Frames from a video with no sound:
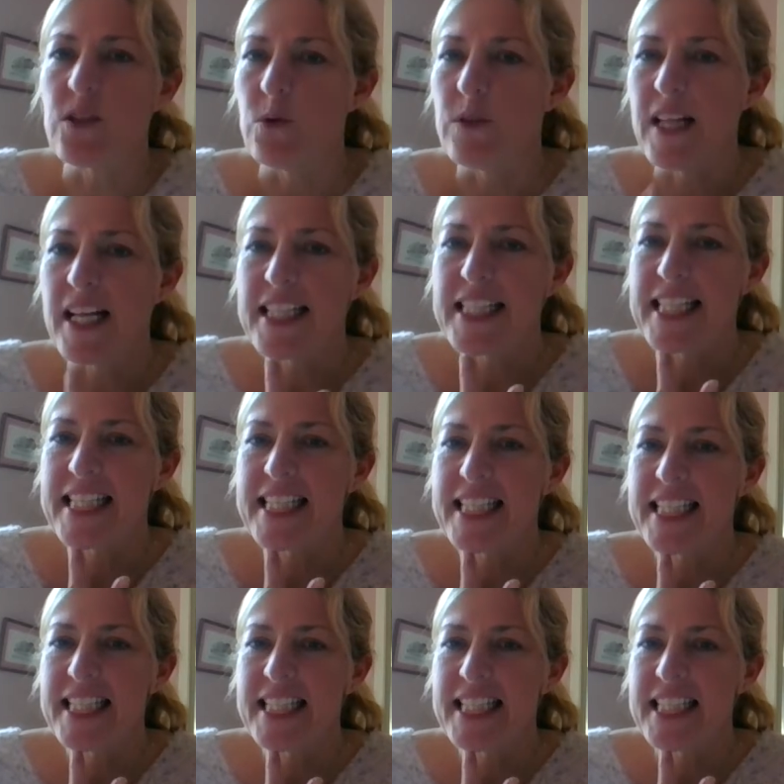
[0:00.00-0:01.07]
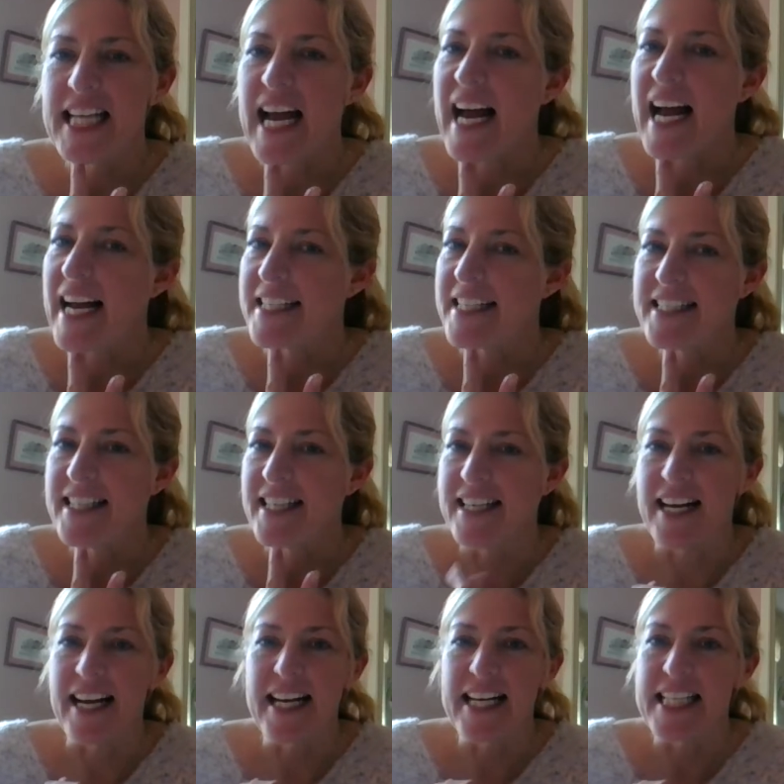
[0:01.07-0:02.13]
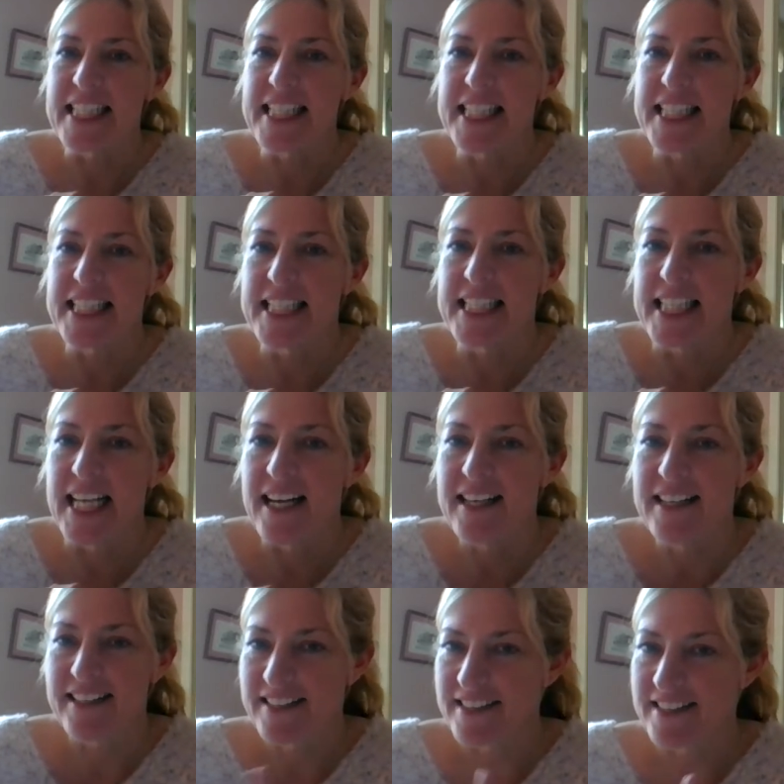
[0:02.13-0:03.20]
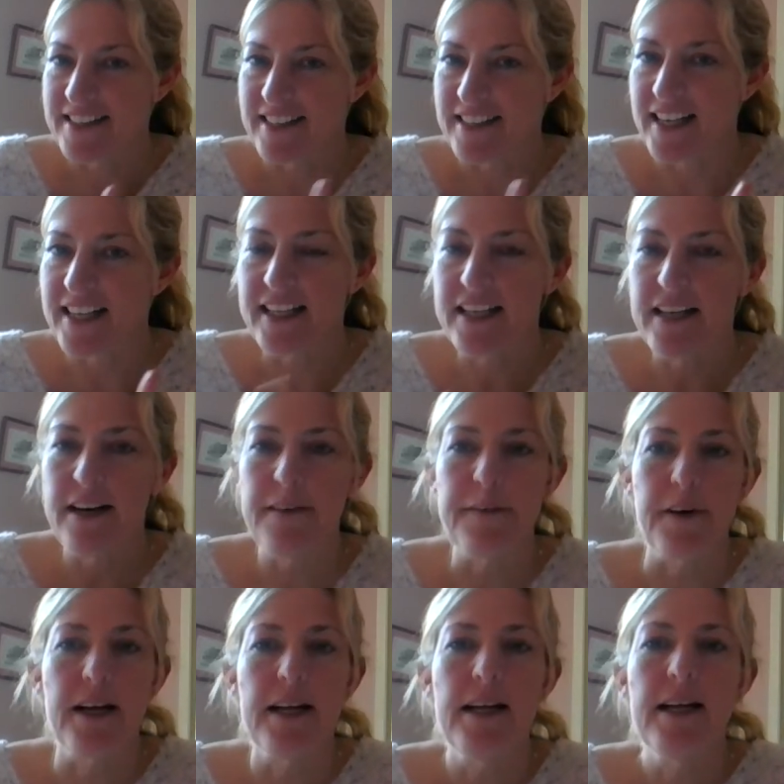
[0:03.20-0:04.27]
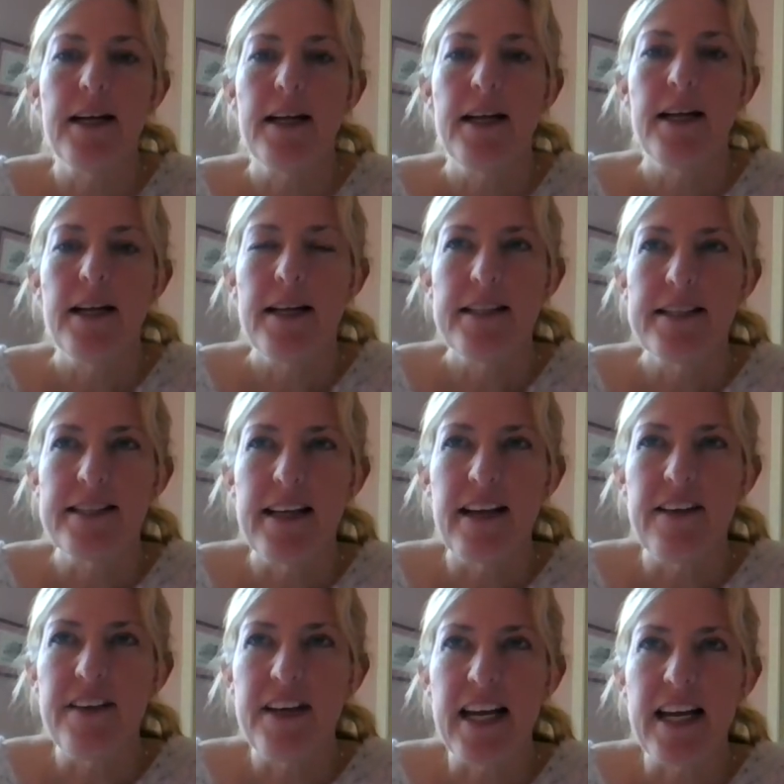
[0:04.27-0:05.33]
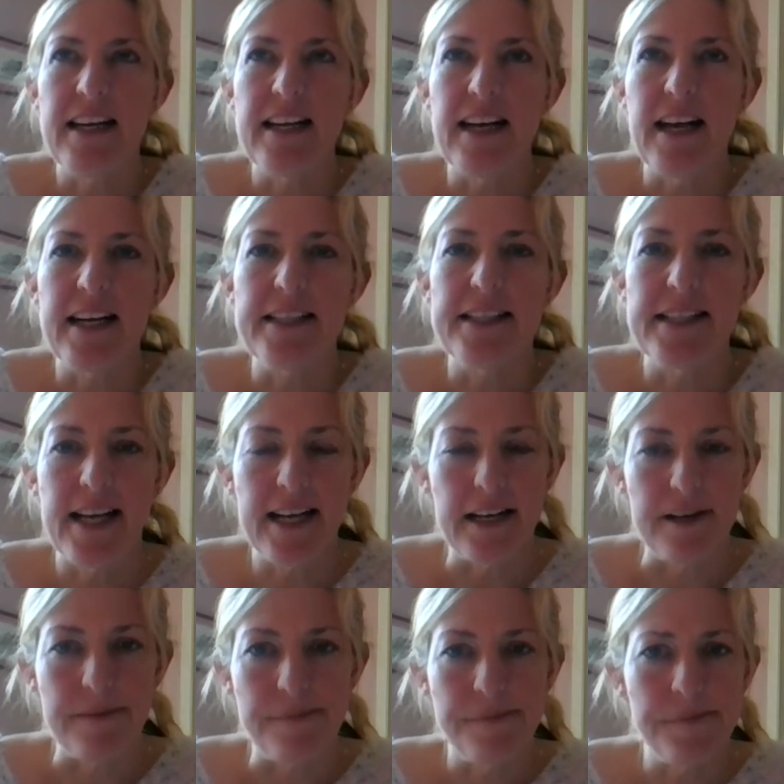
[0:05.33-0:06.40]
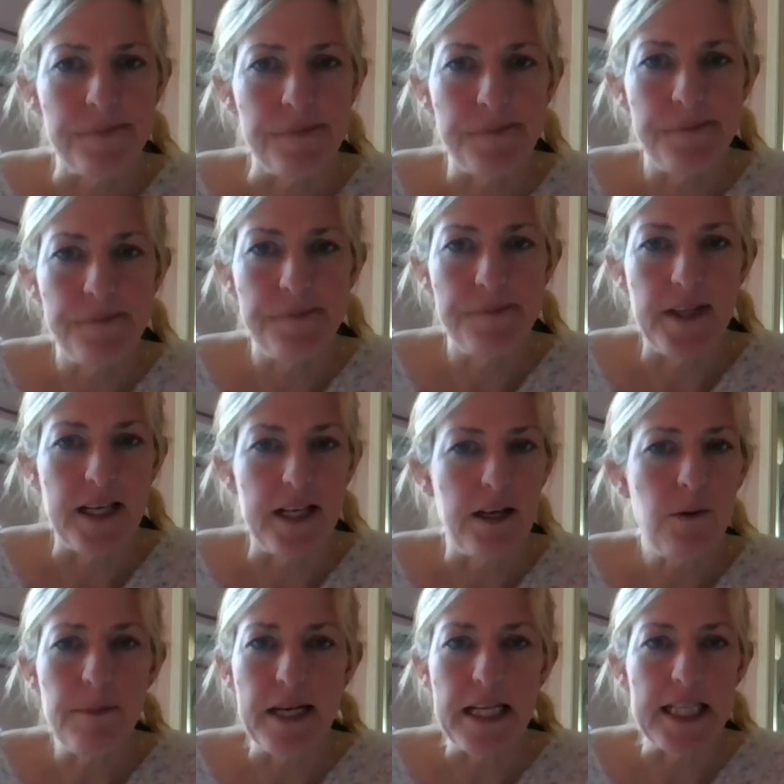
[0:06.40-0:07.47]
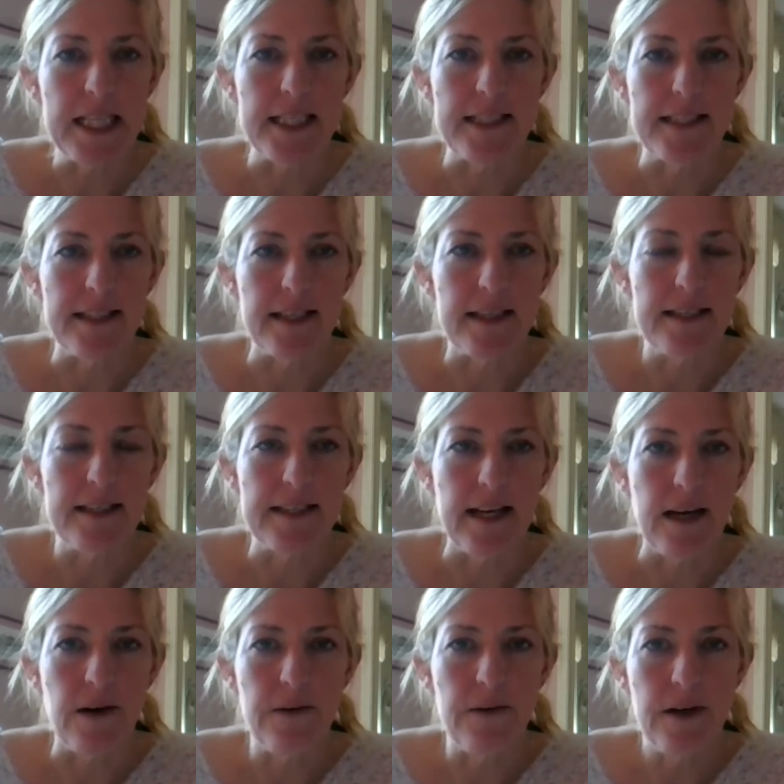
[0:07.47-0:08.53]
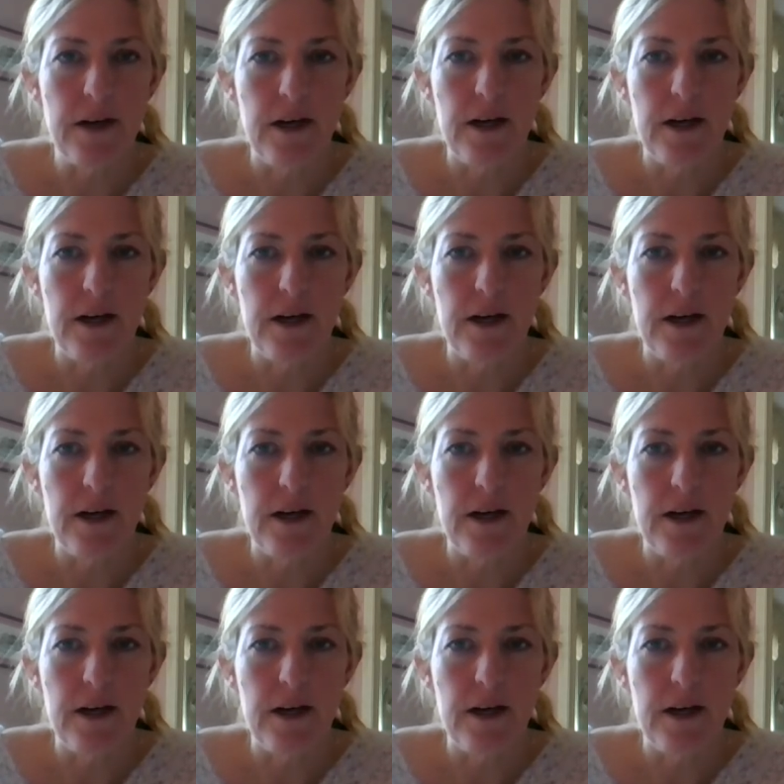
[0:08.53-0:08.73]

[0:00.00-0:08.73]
That's a S, not a Z. Slightly different. 7, 8, 9, 10. They don't make the Z sound.